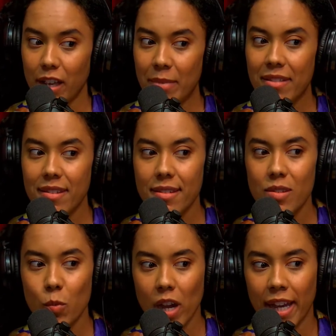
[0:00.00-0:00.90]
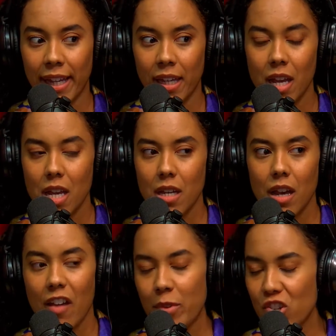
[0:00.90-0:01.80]
I mean, this is why
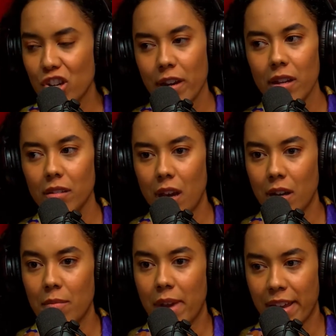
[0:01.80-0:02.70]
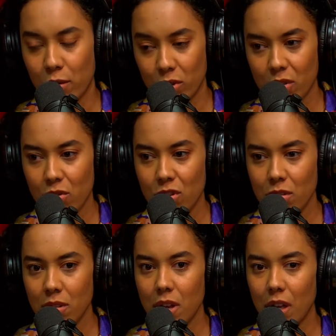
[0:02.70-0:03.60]
I've been sharing a lot on my own
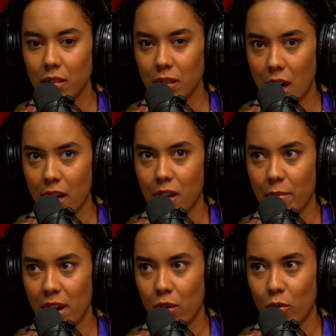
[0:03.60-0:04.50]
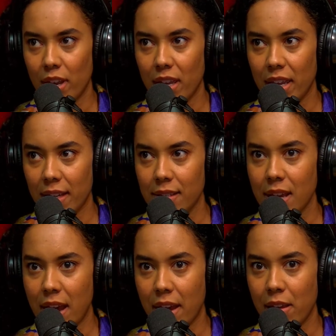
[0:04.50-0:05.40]
social, a lot about
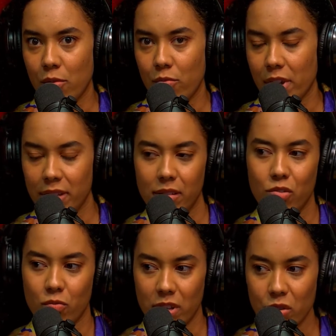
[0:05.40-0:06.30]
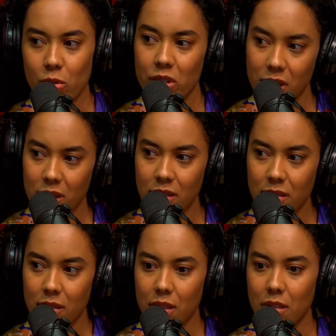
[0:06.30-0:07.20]
anti-racist
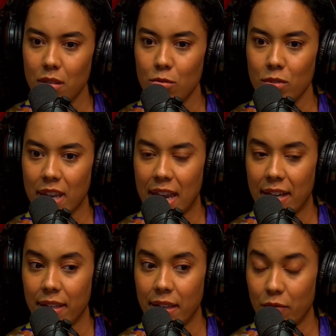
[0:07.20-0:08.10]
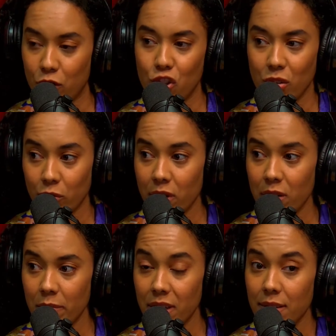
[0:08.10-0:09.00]
resources that you can give your children,
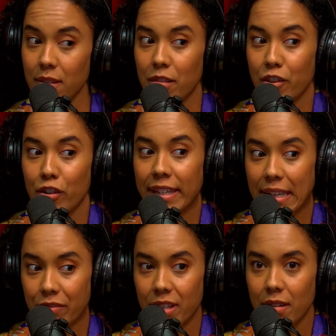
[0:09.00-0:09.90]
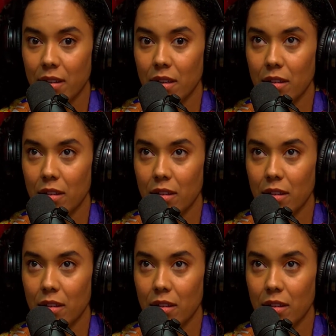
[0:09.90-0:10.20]
because they're getting